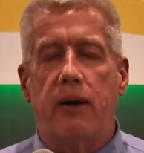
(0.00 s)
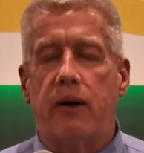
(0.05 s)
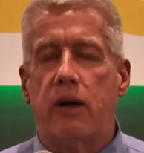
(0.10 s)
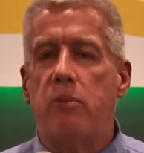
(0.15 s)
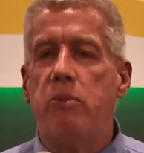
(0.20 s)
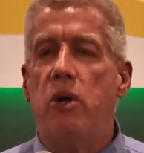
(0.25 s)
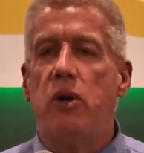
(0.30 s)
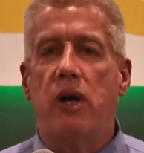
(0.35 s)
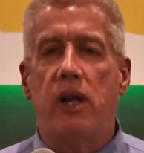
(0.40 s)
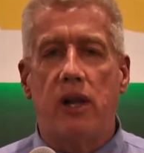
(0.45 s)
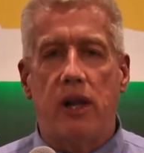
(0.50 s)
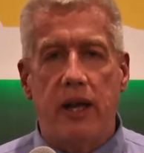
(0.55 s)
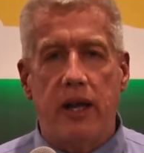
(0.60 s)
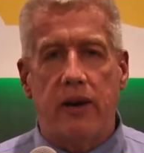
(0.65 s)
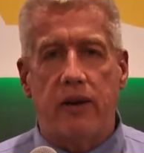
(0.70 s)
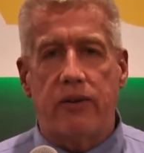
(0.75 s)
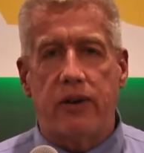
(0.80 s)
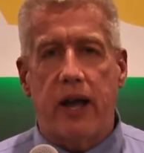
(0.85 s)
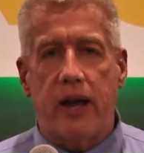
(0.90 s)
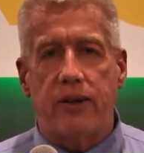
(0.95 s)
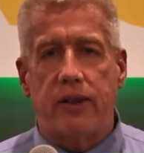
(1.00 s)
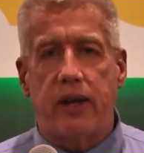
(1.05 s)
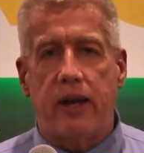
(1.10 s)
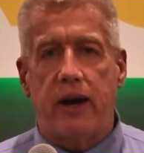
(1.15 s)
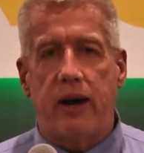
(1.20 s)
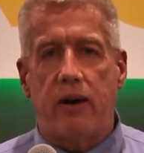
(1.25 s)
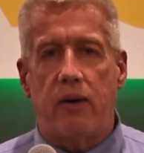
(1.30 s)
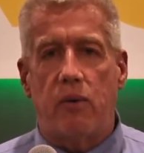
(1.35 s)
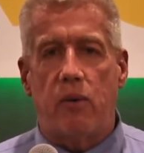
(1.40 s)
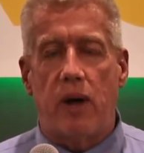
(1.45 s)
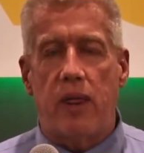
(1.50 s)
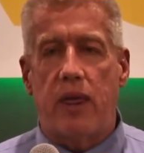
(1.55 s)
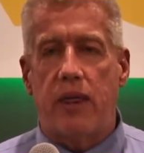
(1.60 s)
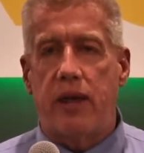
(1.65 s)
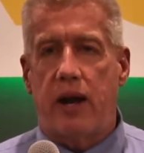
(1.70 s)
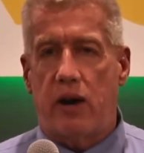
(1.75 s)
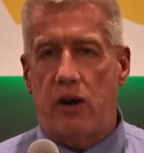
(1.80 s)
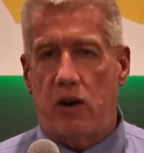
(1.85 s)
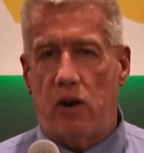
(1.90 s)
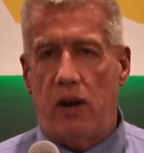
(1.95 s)
community leaders out there, whether
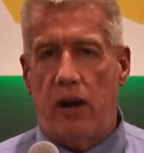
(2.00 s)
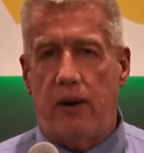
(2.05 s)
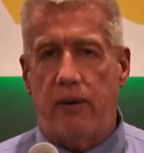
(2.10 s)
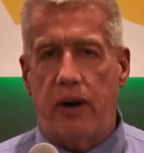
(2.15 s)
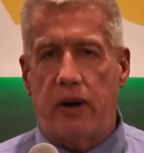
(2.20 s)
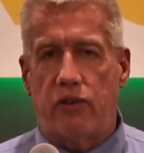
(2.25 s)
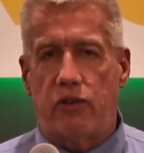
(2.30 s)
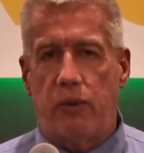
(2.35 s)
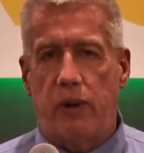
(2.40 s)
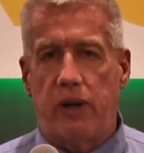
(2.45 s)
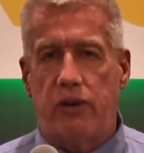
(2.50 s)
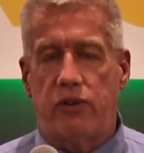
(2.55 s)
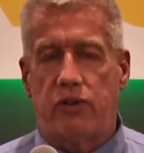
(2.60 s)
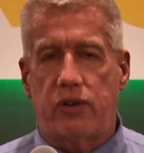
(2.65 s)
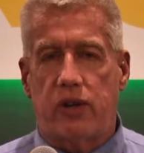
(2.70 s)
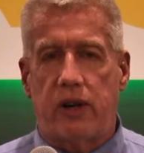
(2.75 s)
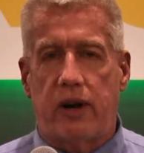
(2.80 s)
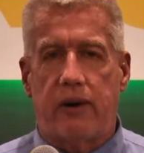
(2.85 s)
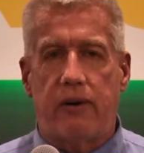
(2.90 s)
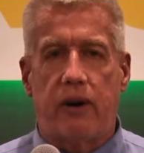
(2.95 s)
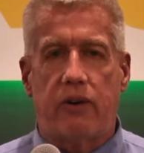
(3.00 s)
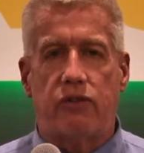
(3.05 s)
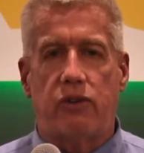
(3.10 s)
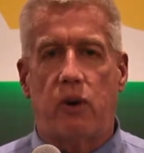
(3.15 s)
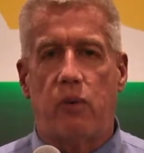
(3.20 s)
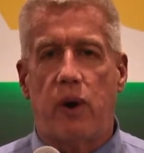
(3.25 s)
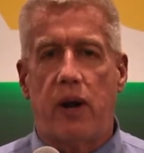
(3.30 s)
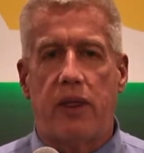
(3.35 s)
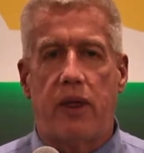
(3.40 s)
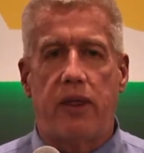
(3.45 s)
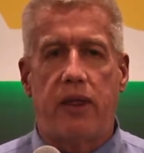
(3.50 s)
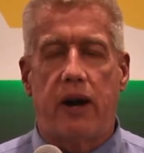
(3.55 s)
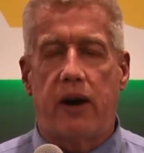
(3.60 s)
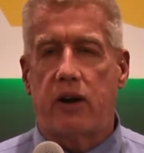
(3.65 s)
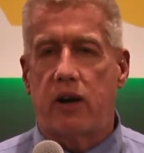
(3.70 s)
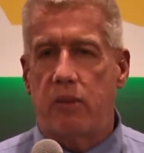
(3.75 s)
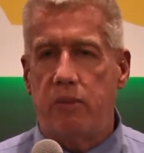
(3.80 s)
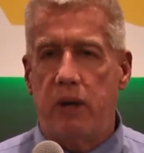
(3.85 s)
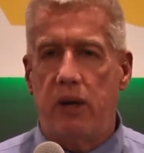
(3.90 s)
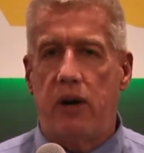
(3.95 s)
they're clerics, religious clerics, or whether
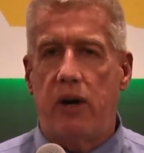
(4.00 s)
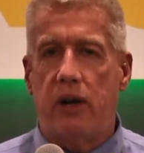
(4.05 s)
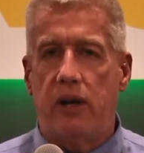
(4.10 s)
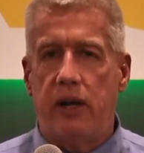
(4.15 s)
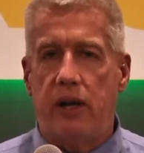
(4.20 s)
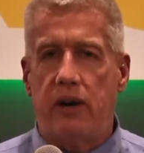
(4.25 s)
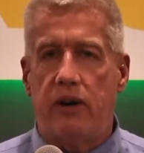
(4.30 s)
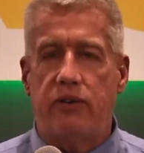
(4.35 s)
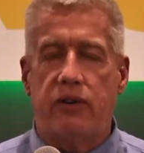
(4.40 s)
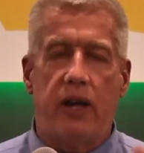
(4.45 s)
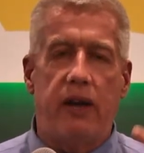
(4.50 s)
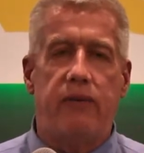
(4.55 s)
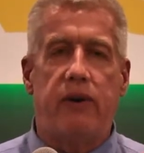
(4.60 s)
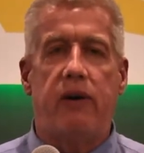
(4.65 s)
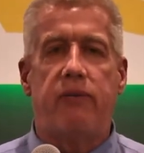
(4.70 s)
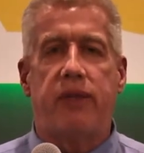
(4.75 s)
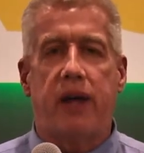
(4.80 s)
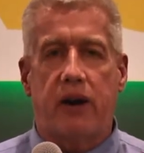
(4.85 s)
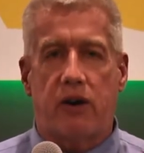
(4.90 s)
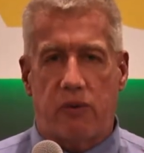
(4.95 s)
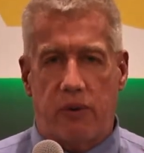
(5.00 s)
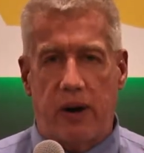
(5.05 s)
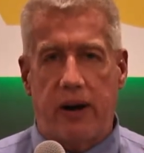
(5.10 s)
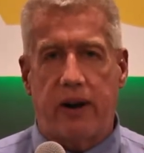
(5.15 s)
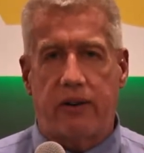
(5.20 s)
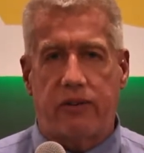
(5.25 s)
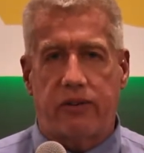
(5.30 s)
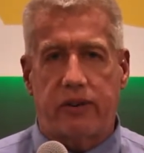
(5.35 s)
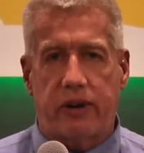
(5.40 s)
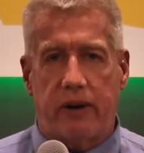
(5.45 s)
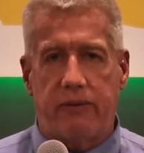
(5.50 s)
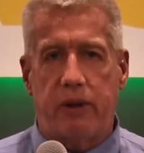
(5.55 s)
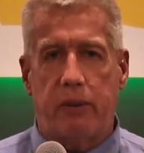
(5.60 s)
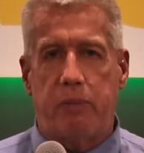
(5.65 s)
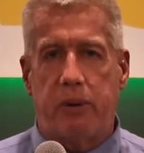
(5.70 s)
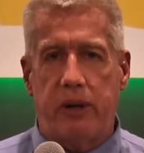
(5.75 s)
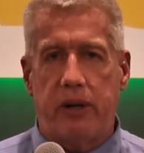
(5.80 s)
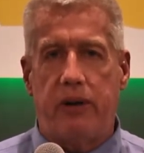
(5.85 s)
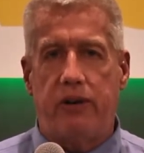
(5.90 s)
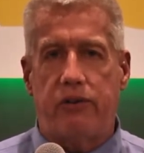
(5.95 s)
they're community leaders, even if they're critics of the
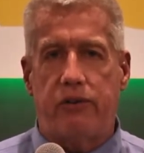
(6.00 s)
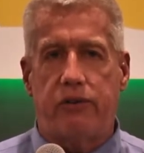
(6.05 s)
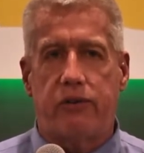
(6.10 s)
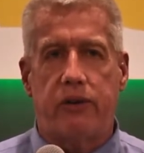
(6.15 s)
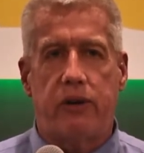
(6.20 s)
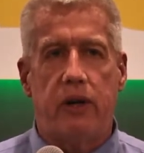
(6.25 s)
police?